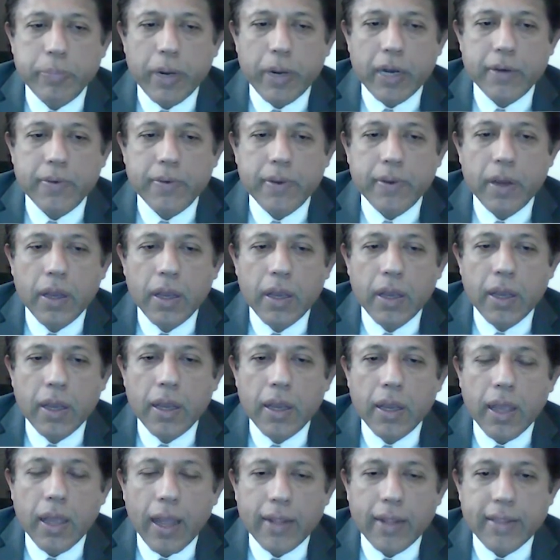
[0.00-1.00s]
But
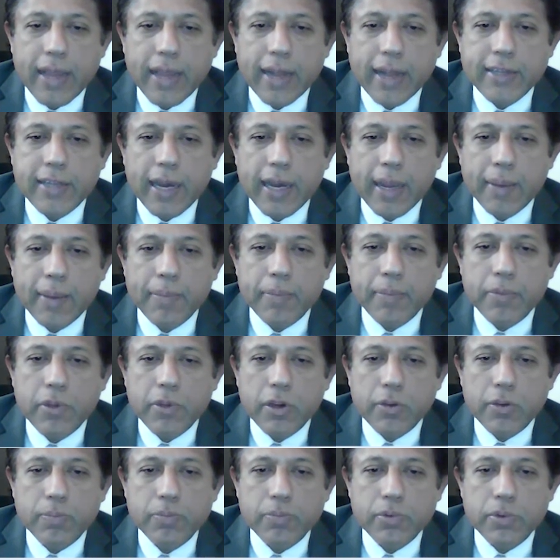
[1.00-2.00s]
at that time,
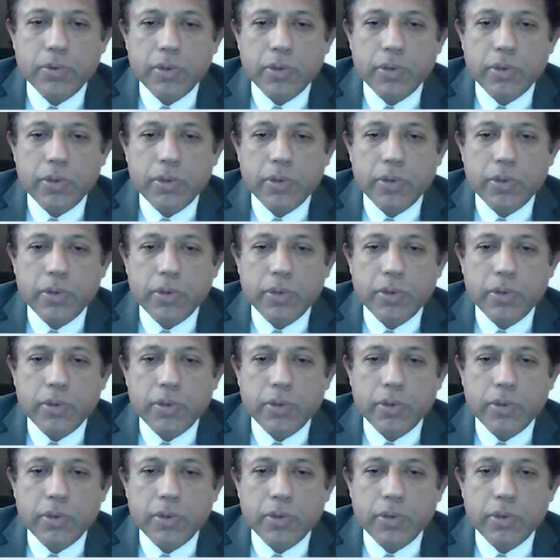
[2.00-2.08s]
the